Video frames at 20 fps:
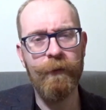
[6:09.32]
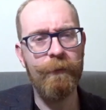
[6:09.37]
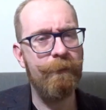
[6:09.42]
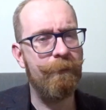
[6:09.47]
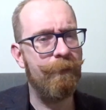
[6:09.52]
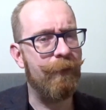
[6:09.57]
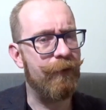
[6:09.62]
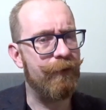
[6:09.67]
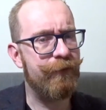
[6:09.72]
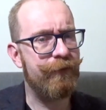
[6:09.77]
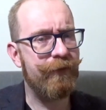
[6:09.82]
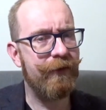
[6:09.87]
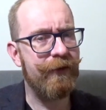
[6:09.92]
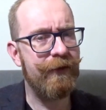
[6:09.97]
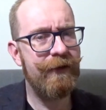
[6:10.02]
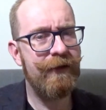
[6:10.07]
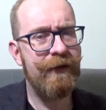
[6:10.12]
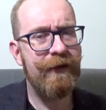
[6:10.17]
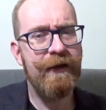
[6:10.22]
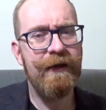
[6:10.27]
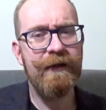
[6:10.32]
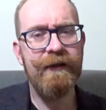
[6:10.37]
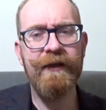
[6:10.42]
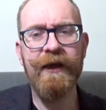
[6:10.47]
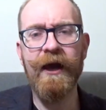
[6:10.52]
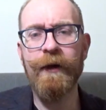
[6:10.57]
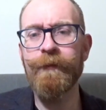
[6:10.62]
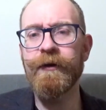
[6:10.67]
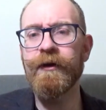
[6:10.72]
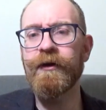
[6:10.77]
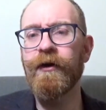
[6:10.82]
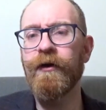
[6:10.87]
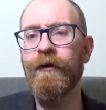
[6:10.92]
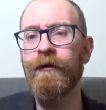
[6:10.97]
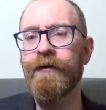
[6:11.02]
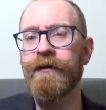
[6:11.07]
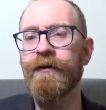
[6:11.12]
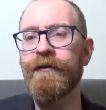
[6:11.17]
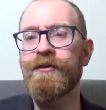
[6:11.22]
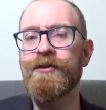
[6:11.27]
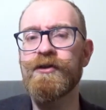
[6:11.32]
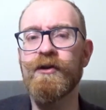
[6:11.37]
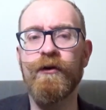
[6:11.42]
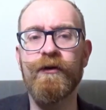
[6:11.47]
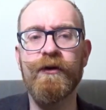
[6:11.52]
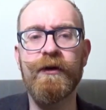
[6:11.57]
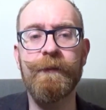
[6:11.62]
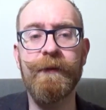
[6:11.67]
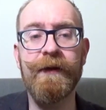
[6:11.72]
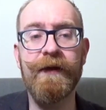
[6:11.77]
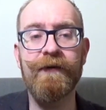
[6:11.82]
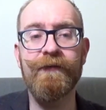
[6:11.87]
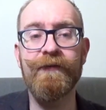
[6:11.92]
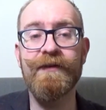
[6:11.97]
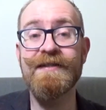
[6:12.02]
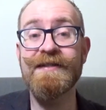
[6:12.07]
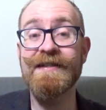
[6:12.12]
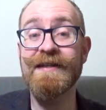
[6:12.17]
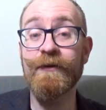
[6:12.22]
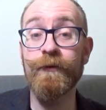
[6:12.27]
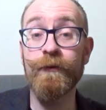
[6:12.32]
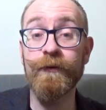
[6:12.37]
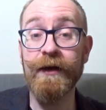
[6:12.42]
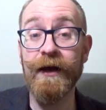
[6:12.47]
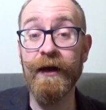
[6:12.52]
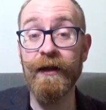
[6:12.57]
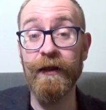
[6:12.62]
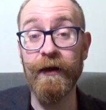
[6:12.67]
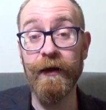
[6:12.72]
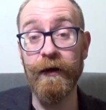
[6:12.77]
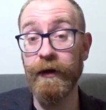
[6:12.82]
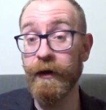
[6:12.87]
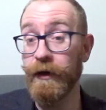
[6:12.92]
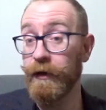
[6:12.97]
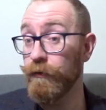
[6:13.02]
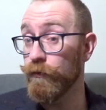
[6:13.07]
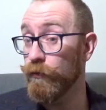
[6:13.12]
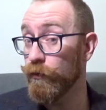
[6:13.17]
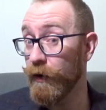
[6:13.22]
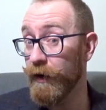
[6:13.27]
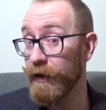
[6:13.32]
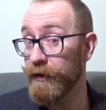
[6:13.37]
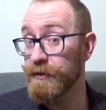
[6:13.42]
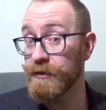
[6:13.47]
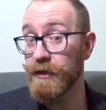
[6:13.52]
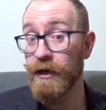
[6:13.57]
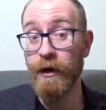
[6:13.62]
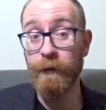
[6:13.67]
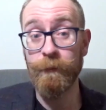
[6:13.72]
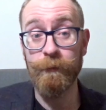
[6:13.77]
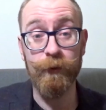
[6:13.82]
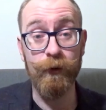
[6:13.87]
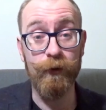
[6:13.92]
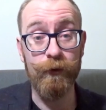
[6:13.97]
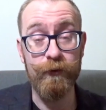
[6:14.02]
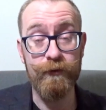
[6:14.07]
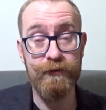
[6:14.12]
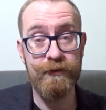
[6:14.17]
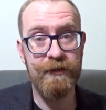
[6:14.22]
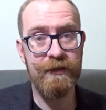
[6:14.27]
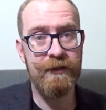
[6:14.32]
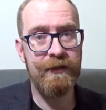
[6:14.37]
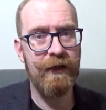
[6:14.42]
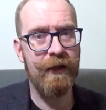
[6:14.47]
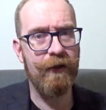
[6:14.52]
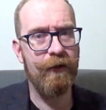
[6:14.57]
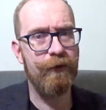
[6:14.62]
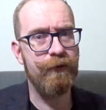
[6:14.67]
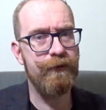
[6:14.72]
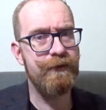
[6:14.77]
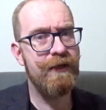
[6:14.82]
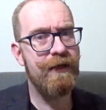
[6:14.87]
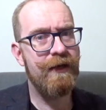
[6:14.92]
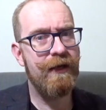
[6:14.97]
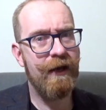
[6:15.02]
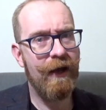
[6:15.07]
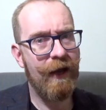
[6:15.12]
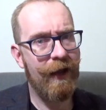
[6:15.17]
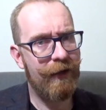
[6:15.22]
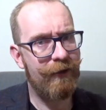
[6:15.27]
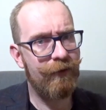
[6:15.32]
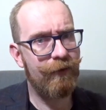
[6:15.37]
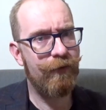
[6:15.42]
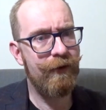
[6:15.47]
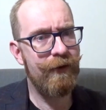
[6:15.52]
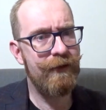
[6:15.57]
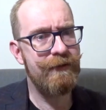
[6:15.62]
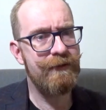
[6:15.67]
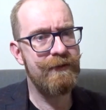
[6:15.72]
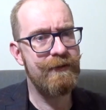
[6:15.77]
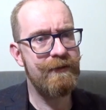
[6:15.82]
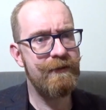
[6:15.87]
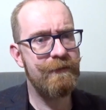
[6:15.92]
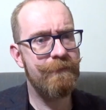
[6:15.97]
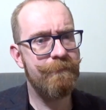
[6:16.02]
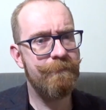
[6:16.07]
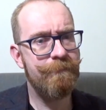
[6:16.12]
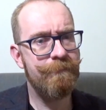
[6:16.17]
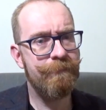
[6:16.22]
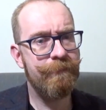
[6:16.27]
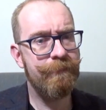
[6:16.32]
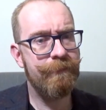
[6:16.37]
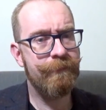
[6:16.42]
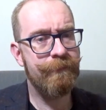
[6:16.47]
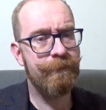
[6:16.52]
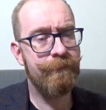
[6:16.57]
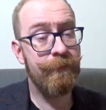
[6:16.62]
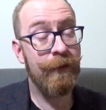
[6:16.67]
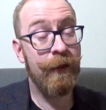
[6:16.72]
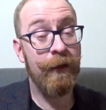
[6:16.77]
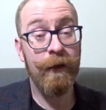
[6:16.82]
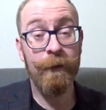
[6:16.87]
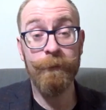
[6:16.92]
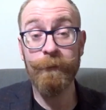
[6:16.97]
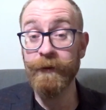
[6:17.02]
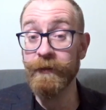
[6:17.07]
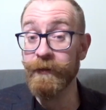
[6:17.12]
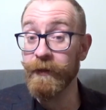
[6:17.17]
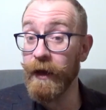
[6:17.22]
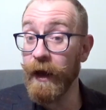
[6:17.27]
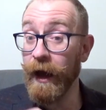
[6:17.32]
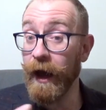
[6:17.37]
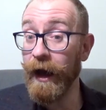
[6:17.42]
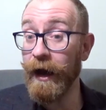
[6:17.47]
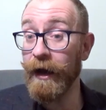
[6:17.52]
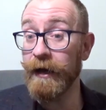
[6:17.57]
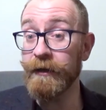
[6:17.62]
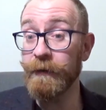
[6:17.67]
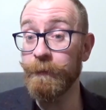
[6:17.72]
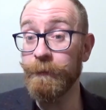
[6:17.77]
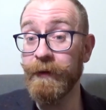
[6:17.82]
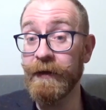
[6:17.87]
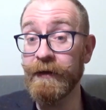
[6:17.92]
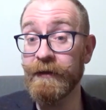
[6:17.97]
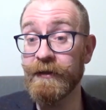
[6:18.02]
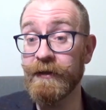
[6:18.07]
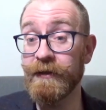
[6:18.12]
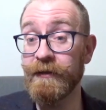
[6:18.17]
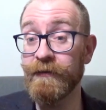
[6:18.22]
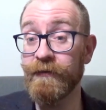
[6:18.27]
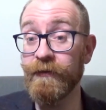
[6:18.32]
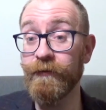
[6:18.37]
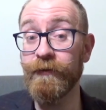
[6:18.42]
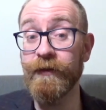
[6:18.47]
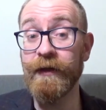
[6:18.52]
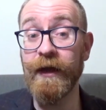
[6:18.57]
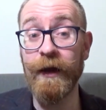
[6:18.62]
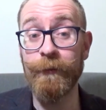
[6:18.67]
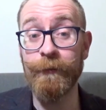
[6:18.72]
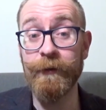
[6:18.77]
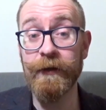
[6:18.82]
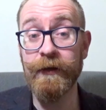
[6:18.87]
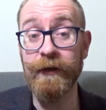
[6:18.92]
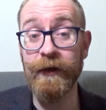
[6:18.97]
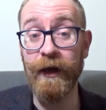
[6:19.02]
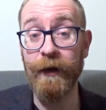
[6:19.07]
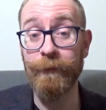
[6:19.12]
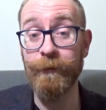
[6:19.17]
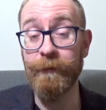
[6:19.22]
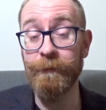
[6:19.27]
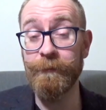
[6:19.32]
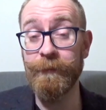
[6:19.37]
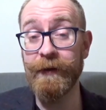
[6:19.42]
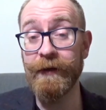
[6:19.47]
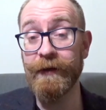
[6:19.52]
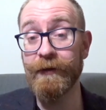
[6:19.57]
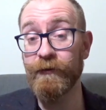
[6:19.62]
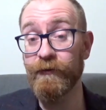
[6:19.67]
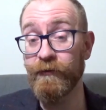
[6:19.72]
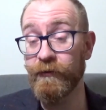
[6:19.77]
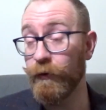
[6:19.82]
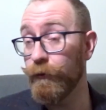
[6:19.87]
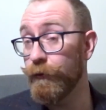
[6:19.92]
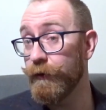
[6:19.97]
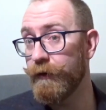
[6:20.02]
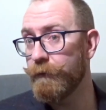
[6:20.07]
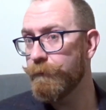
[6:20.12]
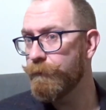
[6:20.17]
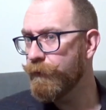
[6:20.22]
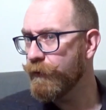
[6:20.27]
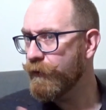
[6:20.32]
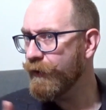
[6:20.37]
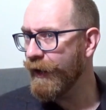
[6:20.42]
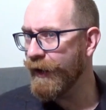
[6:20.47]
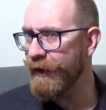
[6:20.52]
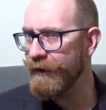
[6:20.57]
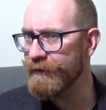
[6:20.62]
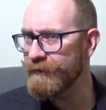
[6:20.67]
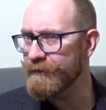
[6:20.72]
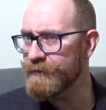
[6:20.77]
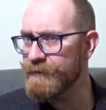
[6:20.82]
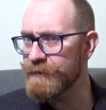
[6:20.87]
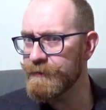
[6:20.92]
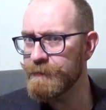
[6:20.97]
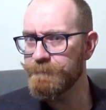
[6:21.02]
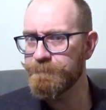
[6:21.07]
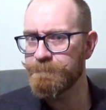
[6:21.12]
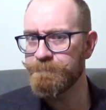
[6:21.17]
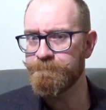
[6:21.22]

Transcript: Mostly, the arming coat is shown to be of a single colour in reds, blues, yellows, and greens. But there are depictions of the arming garment being sewn in brocades.